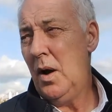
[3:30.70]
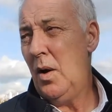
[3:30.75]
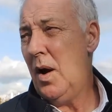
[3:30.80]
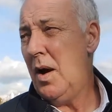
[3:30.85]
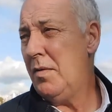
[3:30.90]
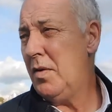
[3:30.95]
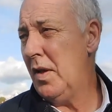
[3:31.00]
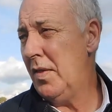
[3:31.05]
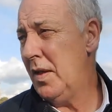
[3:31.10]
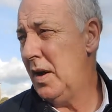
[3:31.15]

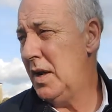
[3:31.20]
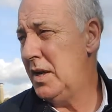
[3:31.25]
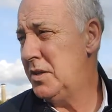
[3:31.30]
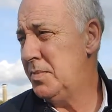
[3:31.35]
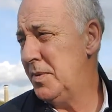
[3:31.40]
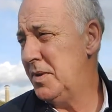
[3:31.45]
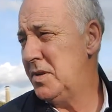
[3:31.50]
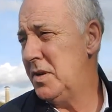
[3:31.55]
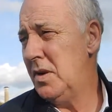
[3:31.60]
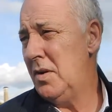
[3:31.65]
I've got the
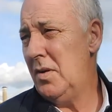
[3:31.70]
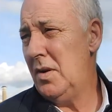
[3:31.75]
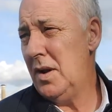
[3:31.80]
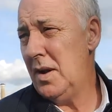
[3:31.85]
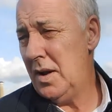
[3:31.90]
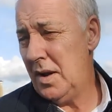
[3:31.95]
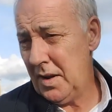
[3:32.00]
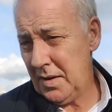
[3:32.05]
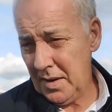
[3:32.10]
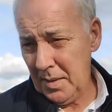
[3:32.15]
least material
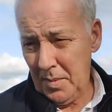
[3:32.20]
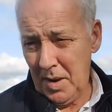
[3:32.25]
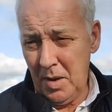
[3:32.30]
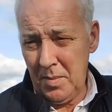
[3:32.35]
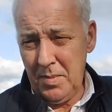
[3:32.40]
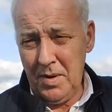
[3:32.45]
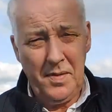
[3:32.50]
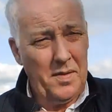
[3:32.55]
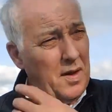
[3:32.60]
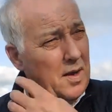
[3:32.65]
here at the
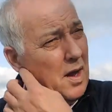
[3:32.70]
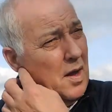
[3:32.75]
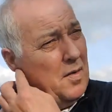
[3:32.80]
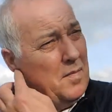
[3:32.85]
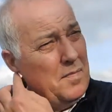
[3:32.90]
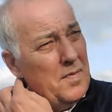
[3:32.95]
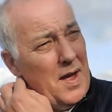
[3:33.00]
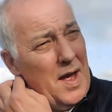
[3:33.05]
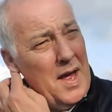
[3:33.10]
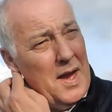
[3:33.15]
moment than
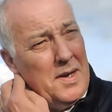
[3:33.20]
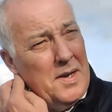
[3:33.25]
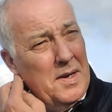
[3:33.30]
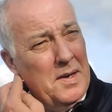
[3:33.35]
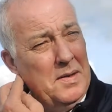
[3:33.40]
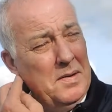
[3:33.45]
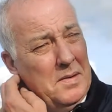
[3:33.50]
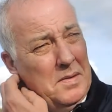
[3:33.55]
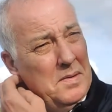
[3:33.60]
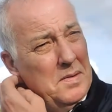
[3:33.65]
I've had
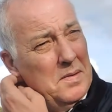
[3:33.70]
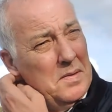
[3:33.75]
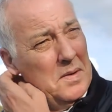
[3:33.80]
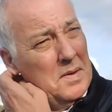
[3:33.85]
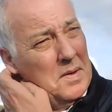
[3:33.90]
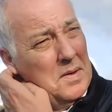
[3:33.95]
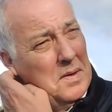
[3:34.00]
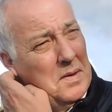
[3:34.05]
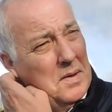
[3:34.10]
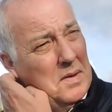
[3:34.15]

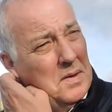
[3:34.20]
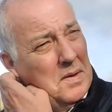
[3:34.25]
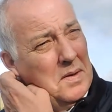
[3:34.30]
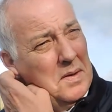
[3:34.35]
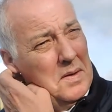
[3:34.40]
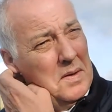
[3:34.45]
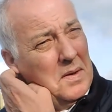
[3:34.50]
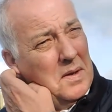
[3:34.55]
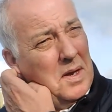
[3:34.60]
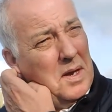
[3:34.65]

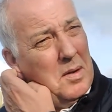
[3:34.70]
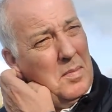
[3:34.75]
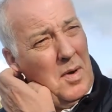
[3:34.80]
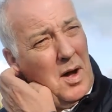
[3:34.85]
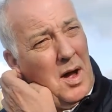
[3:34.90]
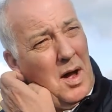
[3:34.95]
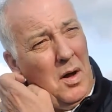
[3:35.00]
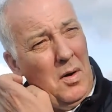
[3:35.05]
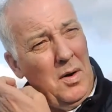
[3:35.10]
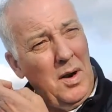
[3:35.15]
in
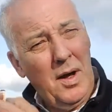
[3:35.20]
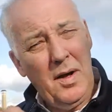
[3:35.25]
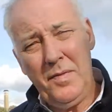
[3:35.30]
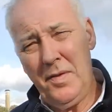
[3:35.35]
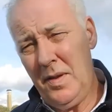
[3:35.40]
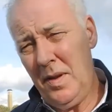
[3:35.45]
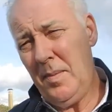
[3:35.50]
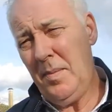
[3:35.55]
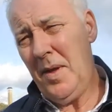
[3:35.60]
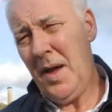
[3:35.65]
my whole life,
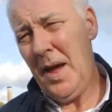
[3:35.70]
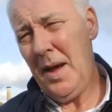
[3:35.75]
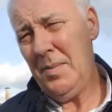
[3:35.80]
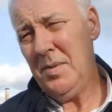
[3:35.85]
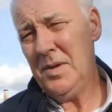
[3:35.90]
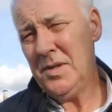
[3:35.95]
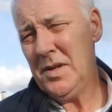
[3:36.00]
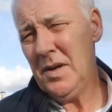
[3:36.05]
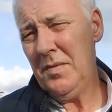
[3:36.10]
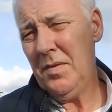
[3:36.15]
and I'm the
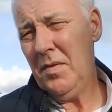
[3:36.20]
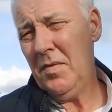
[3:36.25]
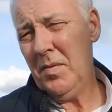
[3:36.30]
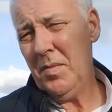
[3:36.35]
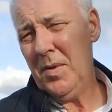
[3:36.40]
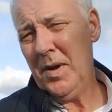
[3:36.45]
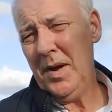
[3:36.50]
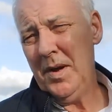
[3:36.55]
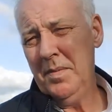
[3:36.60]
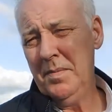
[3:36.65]
happiest I've ever
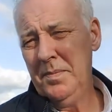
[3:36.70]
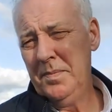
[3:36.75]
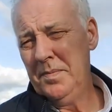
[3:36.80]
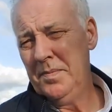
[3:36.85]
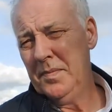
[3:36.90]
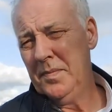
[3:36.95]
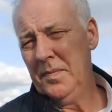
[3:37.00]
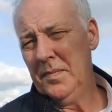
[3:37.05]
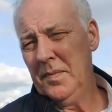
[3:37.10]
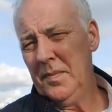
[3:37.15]
been.
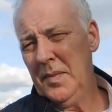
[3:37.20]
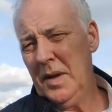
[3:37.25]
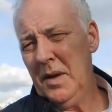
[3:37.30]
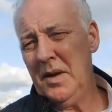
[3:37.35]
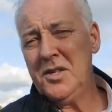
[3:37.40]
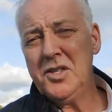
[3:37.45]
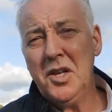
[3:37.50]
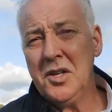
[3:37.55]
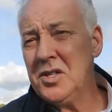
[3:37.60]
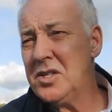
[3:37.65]

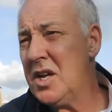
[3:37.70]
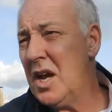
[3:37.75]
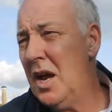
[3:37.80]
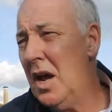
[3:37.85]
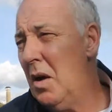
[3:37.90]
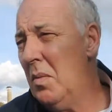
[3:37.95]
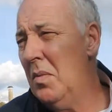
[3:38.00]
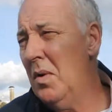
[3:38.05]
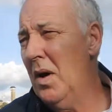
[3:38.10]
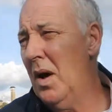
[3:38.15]
That's not to say
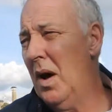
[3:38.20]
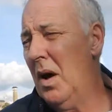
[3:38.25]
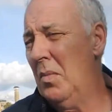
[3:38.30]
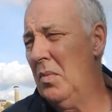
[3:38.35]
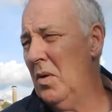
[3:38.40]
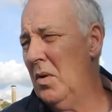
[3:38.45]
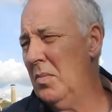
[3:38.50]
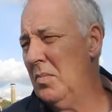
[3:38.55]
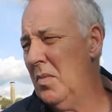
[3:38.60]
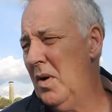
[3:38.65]
I
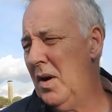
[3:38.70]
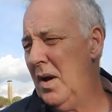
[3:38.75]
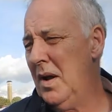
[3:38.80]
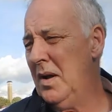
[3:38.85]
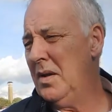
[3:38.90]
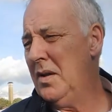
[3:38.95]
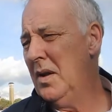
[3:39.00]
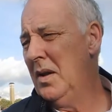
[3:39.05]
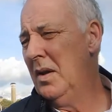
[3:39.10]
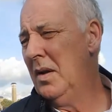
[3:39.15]
wouldn't
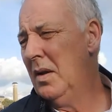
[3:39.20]
mind.